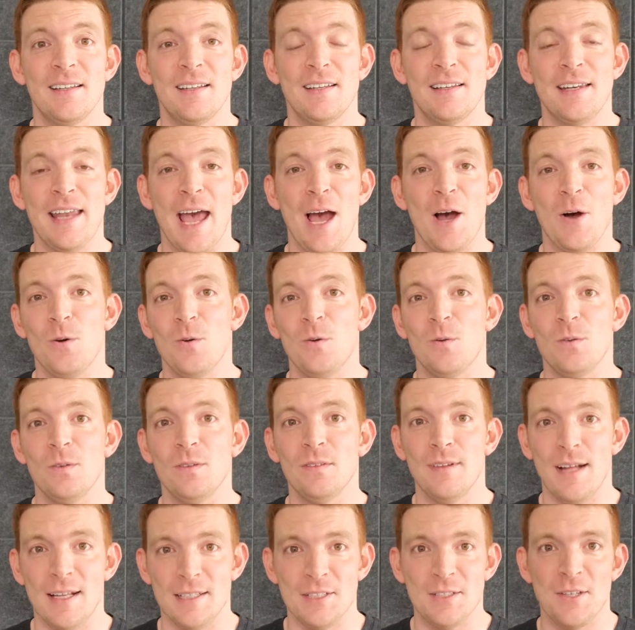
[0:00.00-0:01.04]
Now
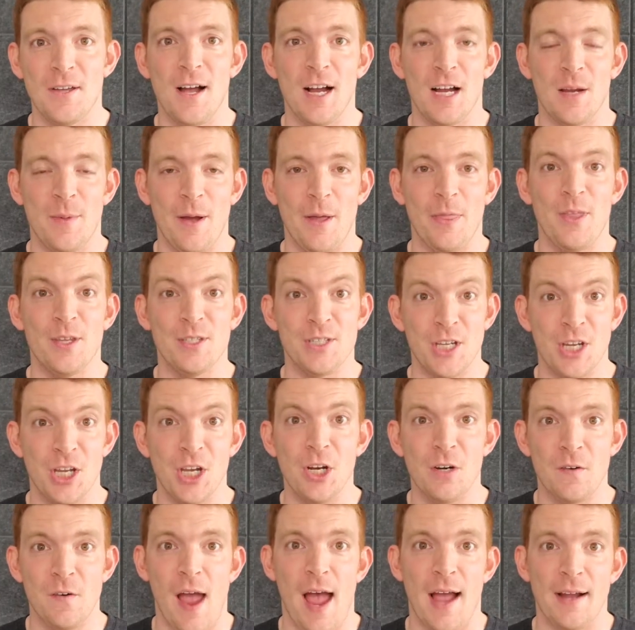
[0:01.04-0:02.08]
let's talk about the
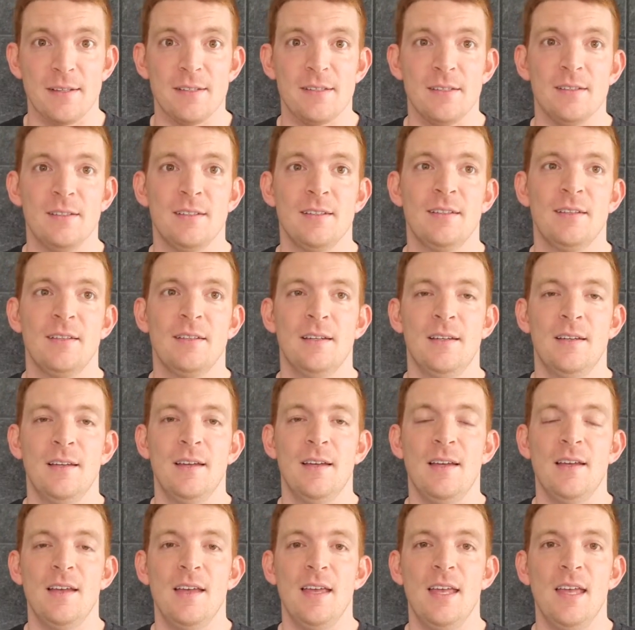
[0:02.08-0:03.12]
SECURE Act.
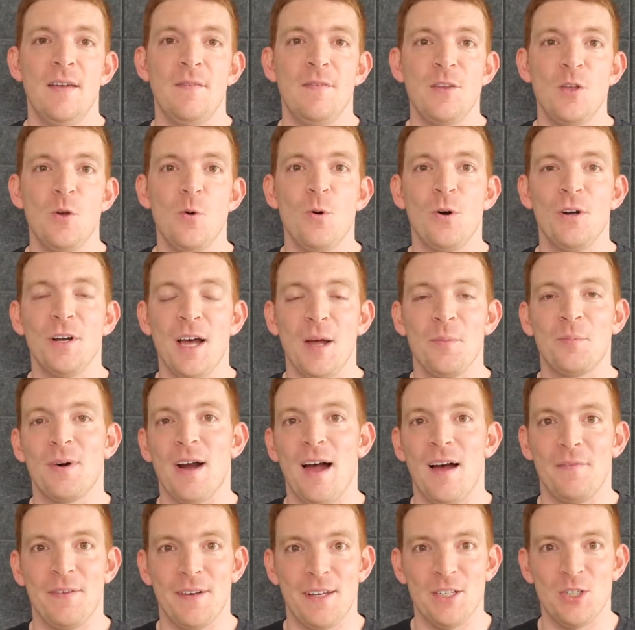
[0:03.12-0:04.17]
If your
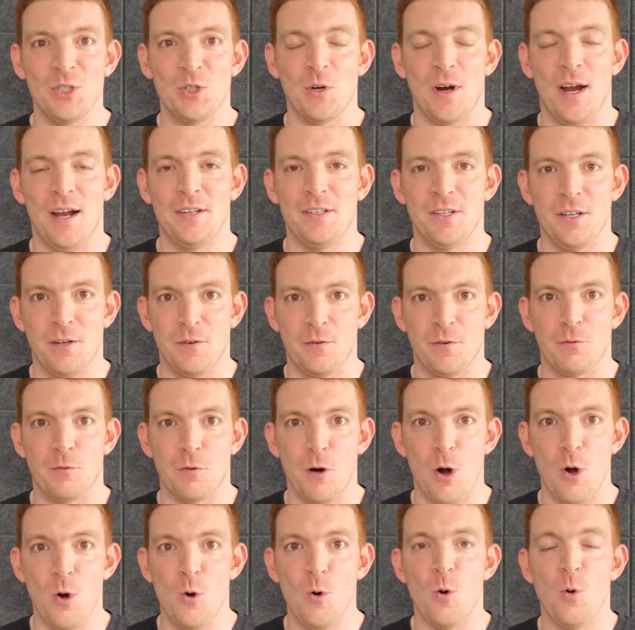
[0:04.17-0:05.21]
nonprofit is trying to
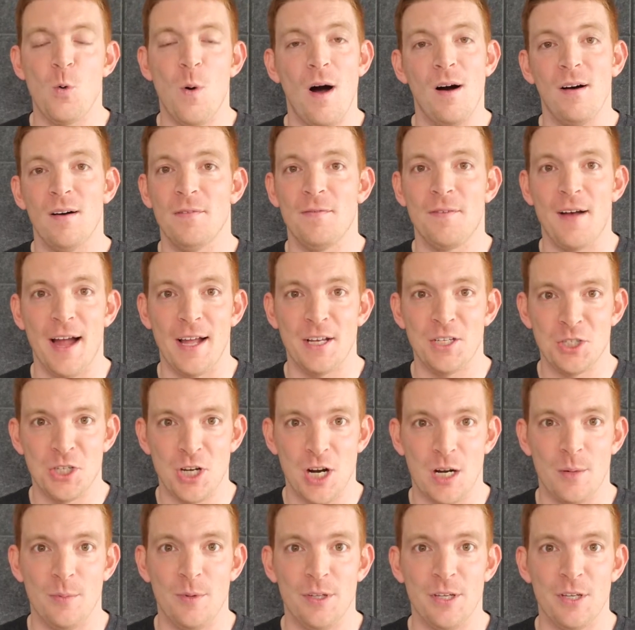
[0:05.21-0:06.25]
grow qualified
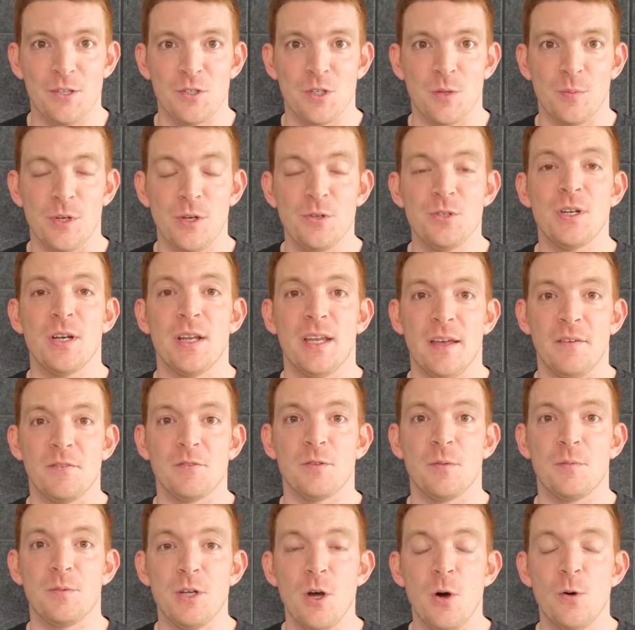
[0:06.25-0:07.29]
charitable distribution gifts
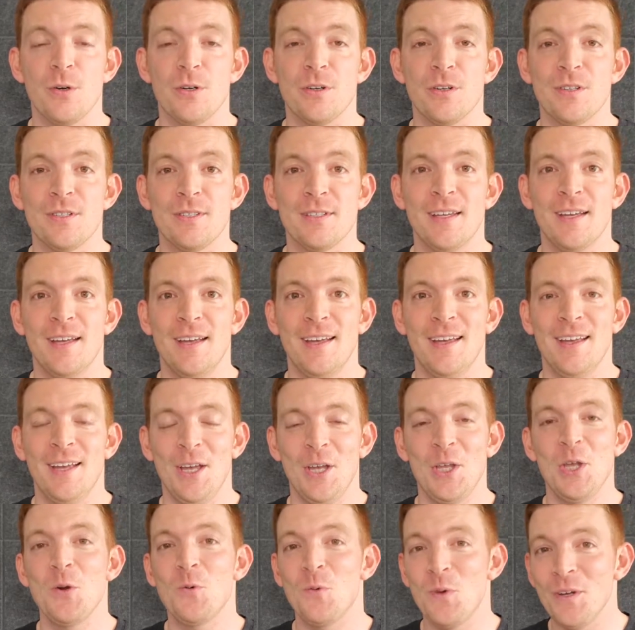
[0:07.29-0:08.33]
from donors,
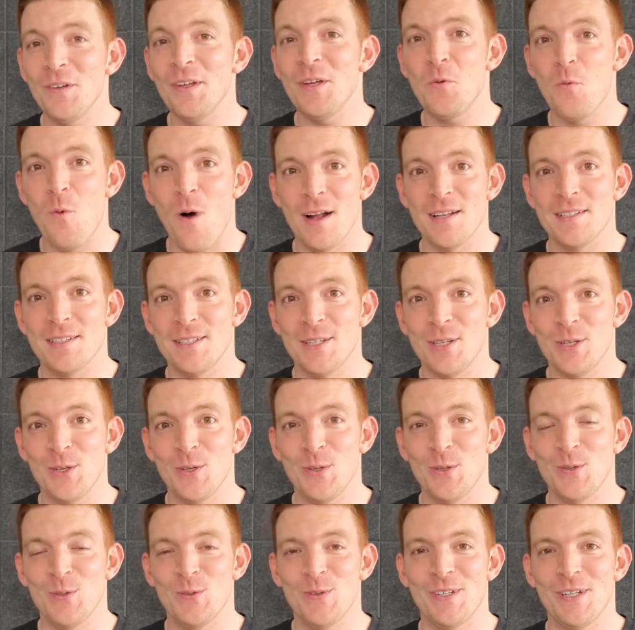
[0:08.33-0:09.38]
you really want
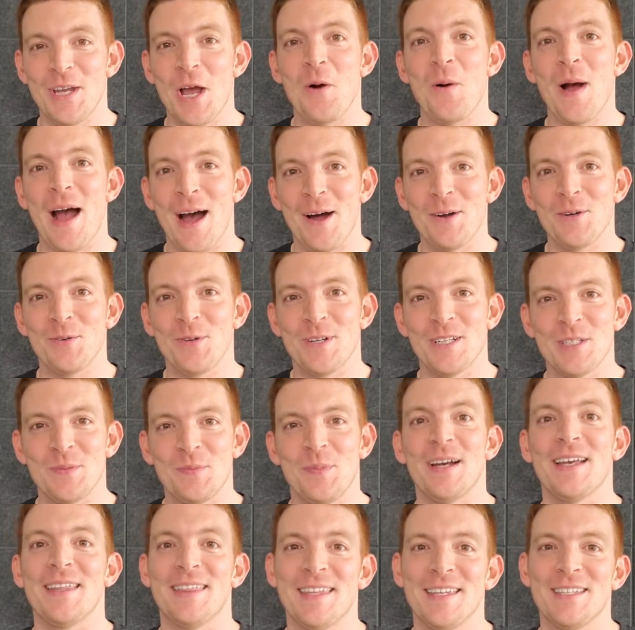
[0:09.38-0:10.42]
to know how to
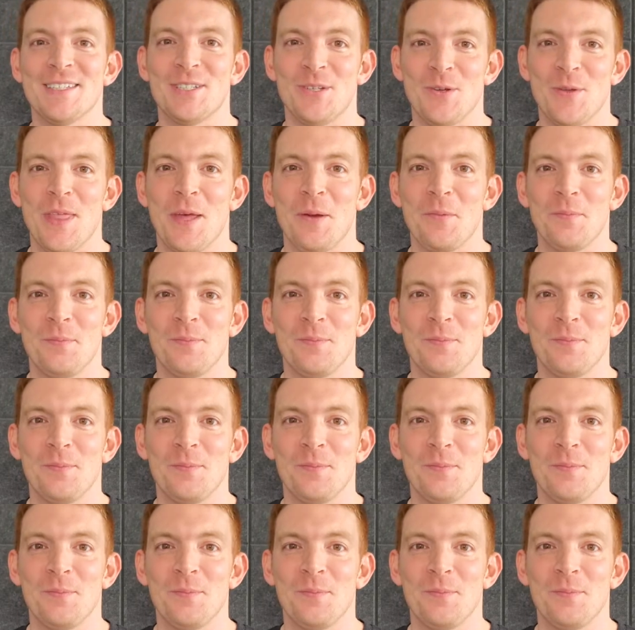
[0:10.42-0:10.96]
explain this to them.